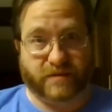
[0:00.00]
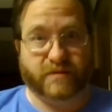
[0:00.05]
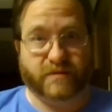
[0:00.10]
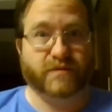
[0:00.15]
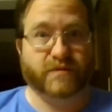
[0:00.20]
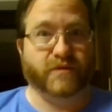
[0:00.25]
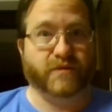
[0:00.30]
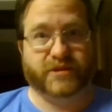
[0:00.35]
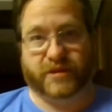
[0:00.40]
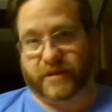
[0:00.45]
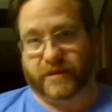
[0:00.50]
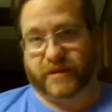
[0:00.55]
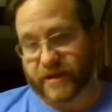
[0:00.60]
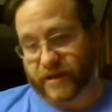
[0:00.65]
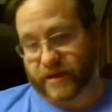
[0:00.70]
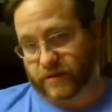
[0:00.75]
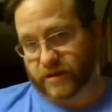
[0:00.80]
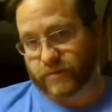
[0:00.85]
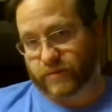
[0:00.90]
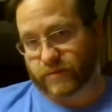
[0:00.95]
was a
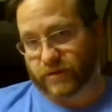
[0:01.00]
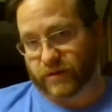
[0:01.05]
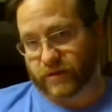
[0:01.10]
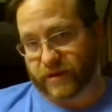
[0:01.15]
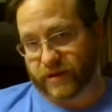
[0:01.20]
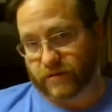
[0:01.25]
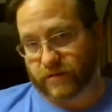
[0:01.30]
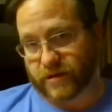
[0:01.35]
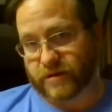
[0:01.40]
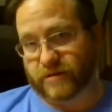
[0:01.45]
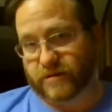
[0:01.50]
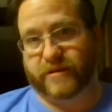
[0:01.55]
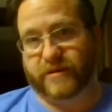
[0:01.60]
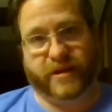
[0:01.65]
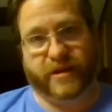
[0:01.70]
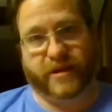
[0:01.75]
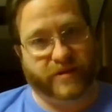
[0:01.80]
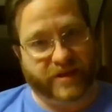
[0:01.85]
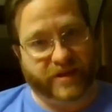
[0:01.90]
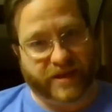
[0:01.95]
neoliberal hero
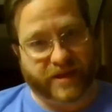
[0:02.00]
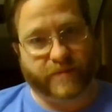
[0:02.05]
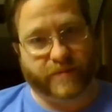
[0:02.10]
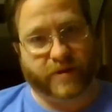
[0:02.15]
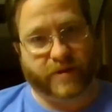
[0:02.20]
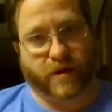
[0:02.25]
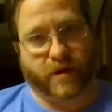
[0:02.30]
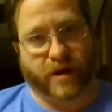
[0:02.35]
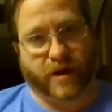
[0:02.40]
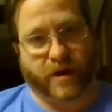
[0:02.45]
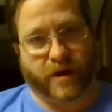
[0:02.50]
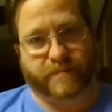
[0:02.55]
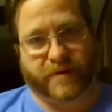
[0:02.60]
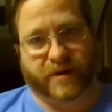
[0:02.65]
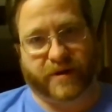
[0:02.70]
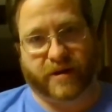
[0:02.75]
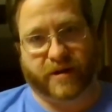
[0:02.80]
in the Democratic Party.